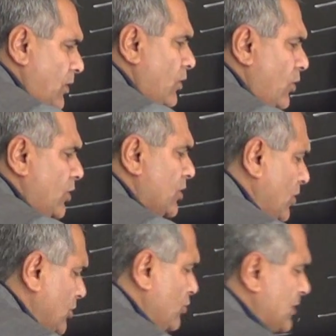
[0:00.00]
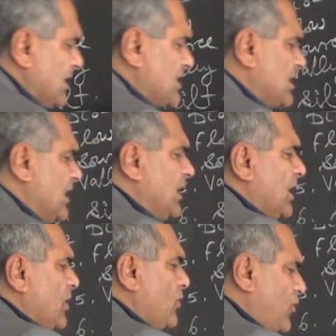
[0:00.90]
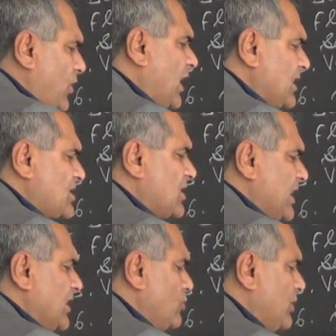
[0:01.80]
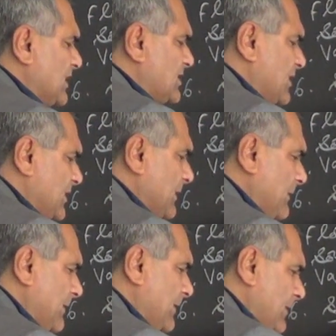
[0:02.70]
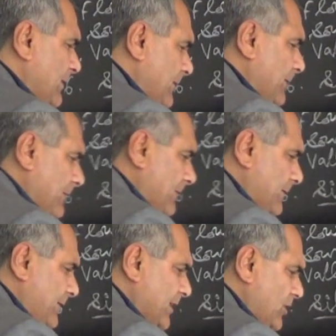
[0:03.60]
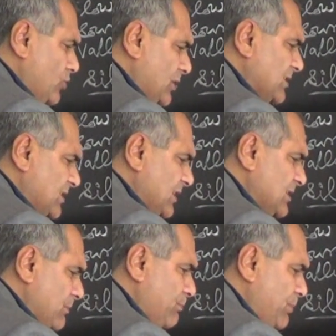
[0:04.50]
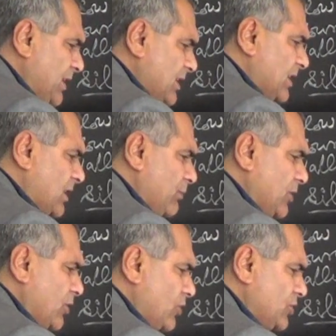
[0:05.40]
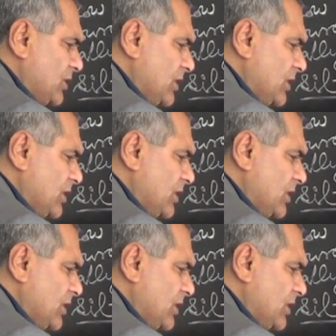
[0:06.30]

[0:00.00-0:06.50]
Overall, you can say fast denudation. Denudation is a bigger terminology.